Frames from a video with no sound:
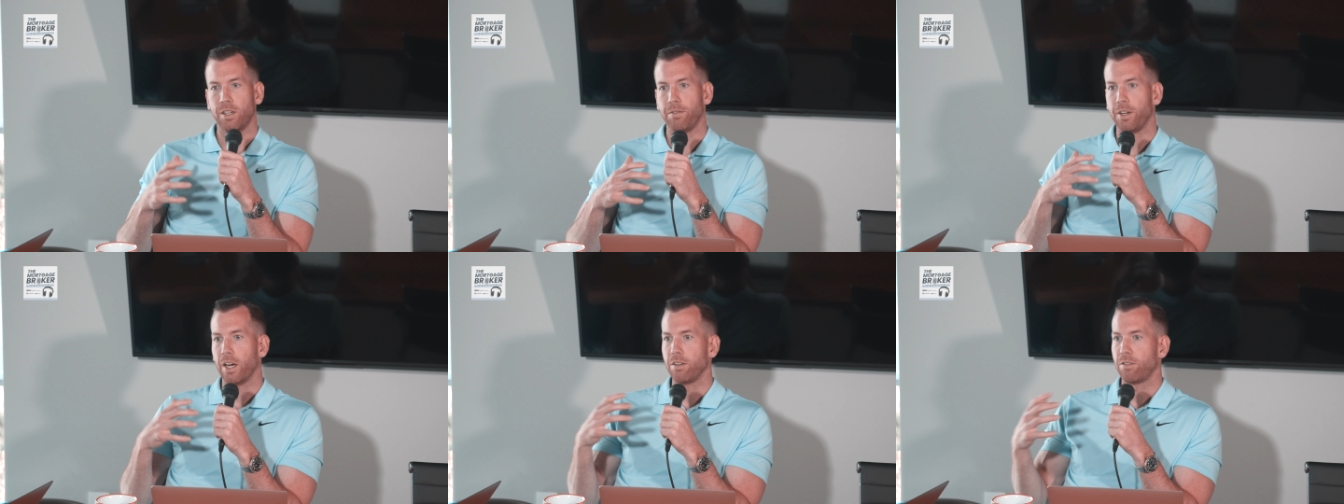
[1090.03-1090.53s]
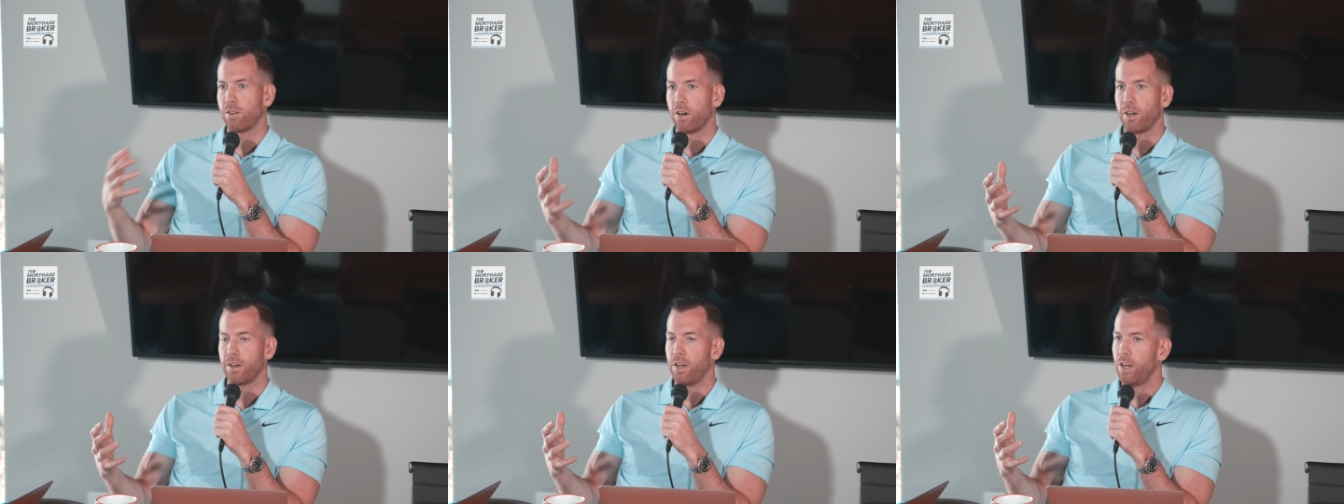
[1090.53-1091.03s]
Have you guys
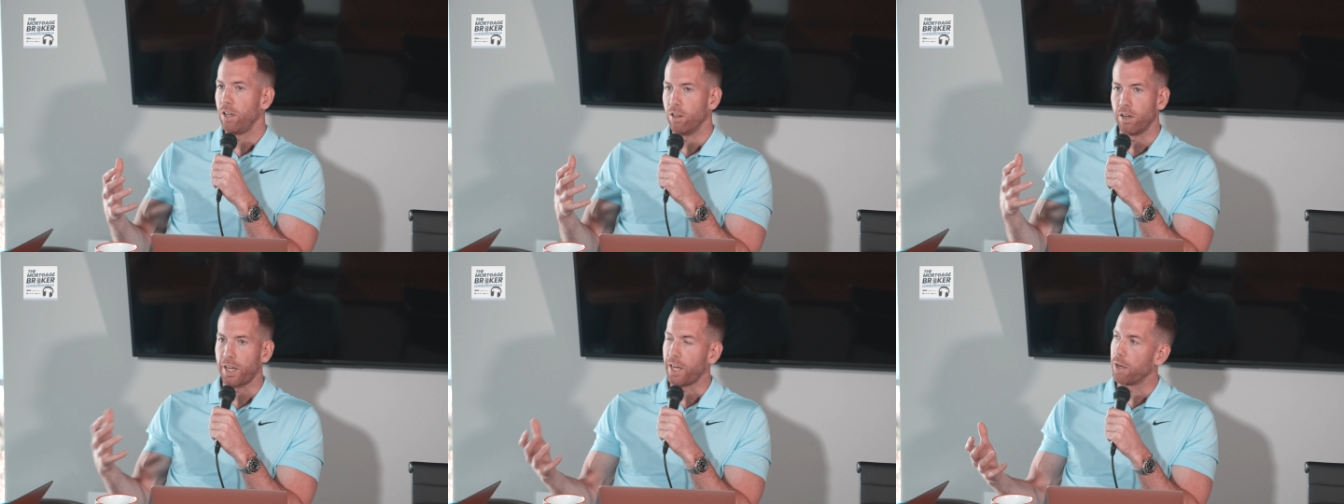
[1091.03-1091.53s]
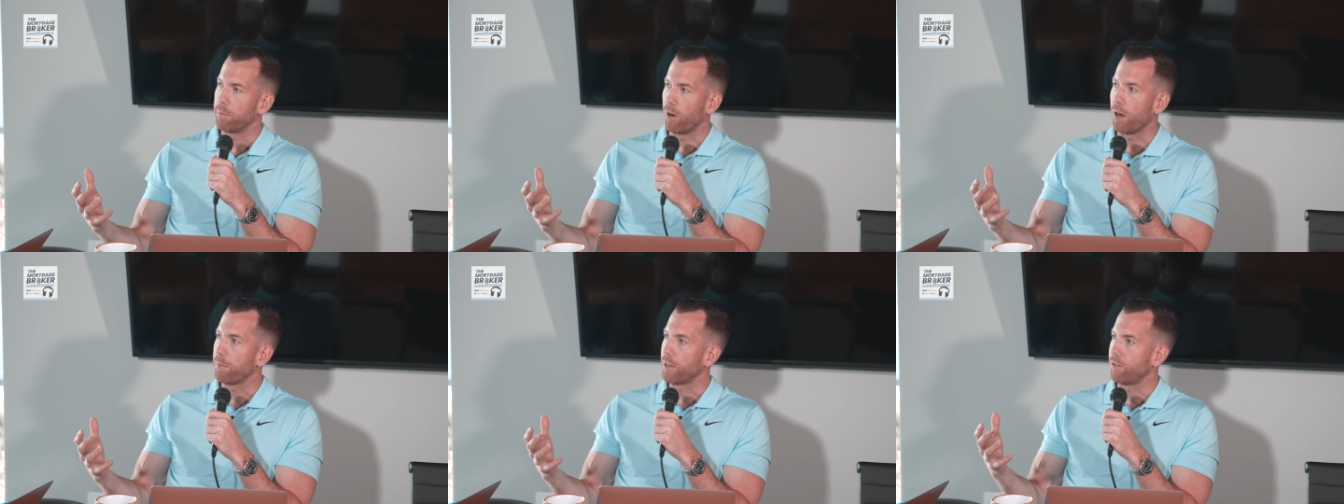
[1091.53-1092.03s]
started looking at
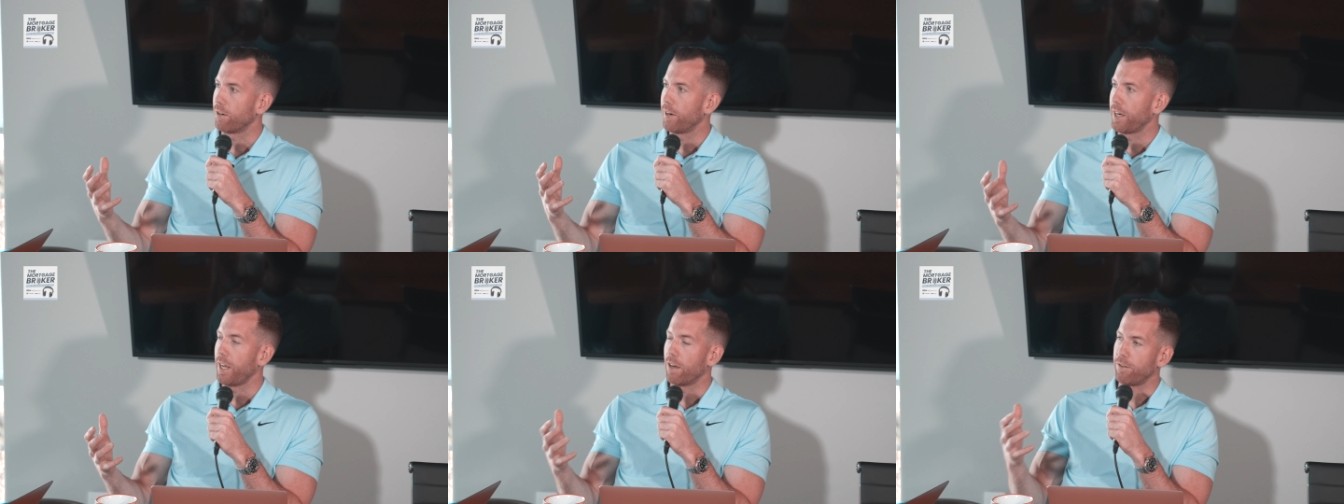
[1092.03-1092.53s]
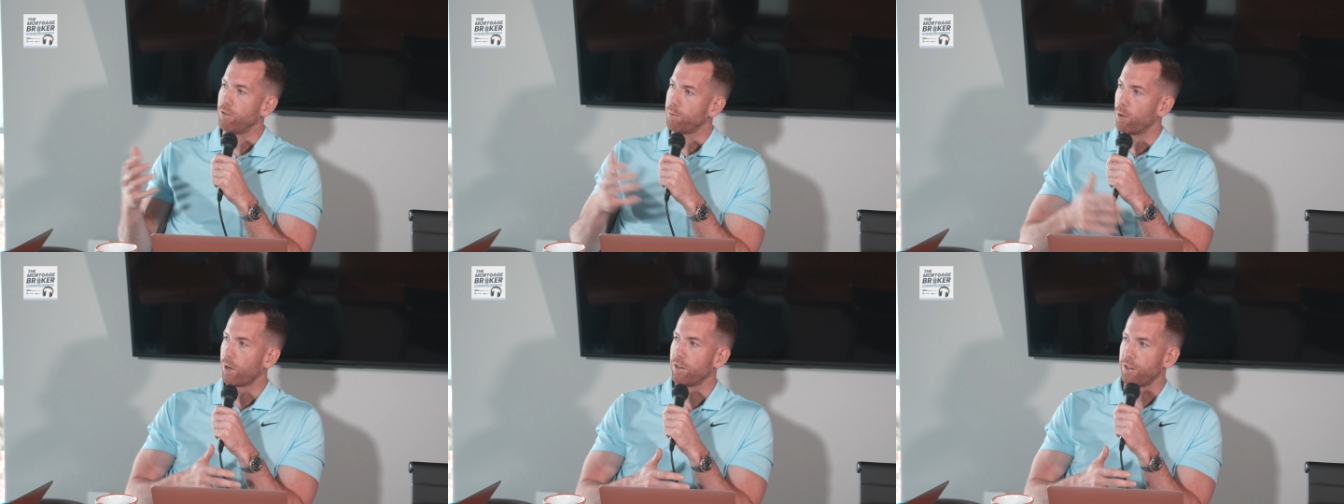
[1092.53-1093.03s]
properties already? Have you
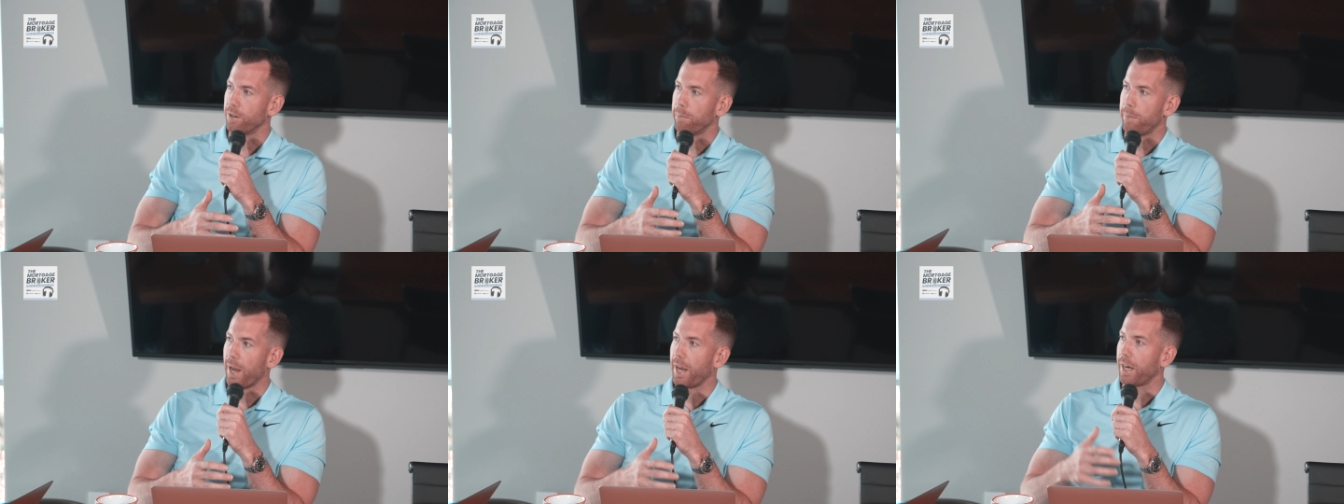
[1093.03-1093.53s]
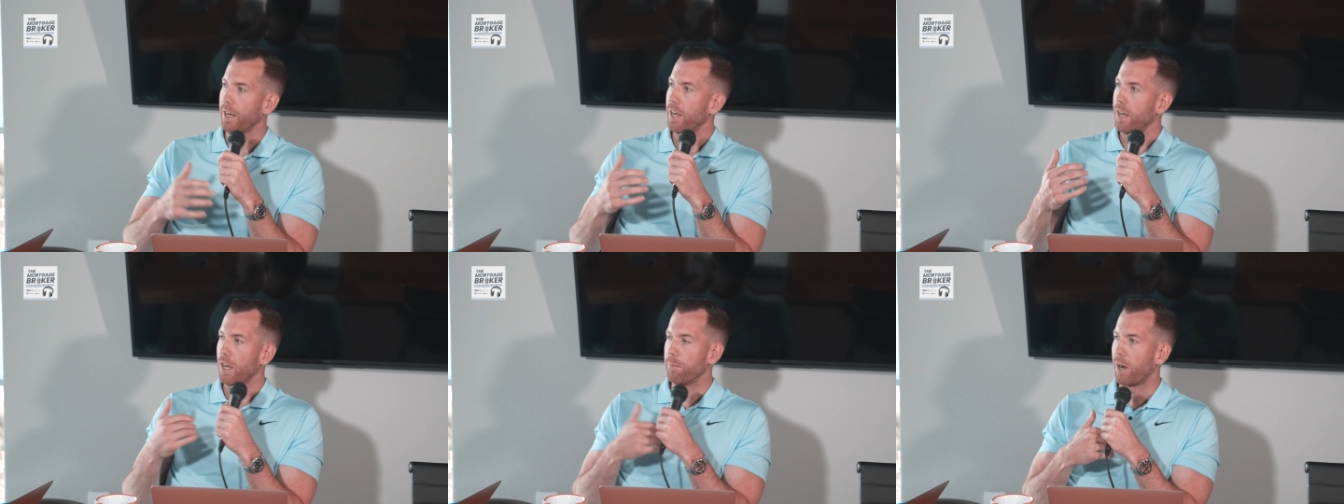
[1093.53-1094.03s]
spoken to your bank?
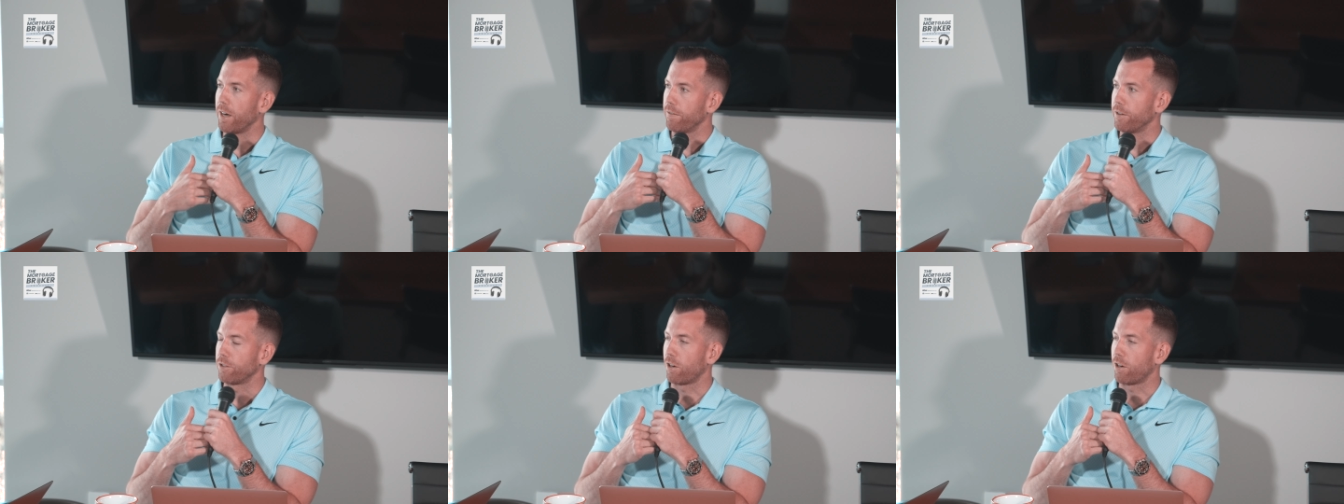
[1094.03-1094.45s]
Am I your first